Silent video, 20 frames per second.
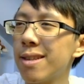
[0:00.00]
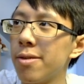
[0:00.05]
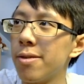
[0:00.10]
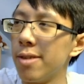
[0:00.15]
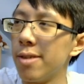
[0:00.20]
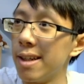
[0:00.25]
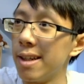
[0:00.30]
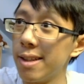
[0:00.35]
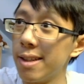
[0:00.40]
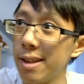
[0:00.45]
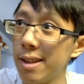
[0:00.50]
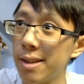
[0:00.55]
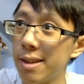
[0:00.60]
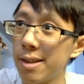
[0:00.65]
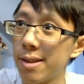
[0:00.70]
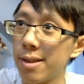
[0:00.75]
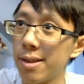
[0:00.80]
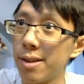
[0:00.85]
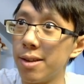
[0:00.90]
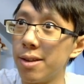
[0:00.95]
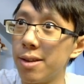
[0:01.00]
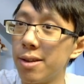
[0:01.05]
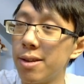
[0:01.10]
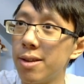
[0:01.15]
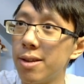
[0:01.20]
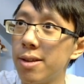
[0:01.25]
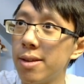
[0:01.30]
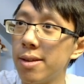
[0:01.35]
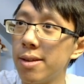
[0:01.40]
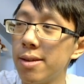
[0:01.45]
Frantic
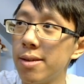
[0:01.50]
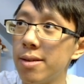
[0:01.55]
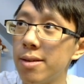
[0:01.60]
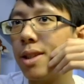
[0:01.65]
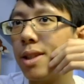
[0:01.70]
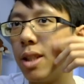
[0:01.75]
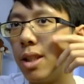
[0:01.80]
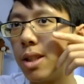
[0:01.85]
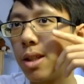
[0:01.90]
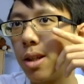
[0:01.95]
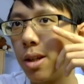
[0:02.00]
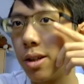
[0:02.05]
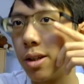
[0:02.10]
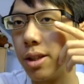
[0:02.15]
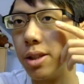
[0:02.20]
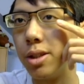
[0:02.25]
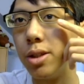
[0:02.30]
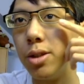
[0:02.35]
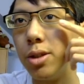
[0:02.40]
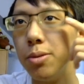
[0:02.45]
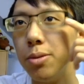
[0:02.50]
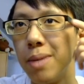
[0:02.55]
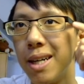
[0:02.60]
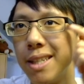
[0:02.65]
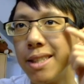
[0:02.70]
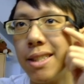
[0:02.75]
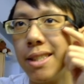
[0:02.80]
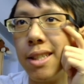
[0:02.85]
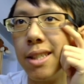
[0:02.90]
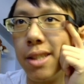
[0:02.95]
Search, discarding 2
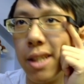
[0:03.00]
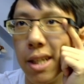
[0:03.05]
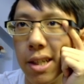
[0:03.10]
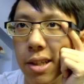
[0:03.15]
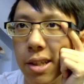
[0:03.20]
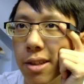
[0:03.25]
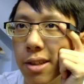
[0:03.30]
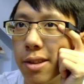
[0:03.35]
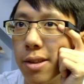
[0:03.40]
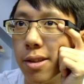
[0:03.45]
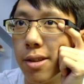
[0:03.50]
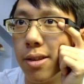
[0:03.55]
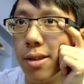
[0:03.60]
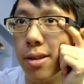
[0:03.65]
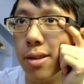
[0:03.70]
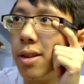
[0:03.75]
Mind's Desires.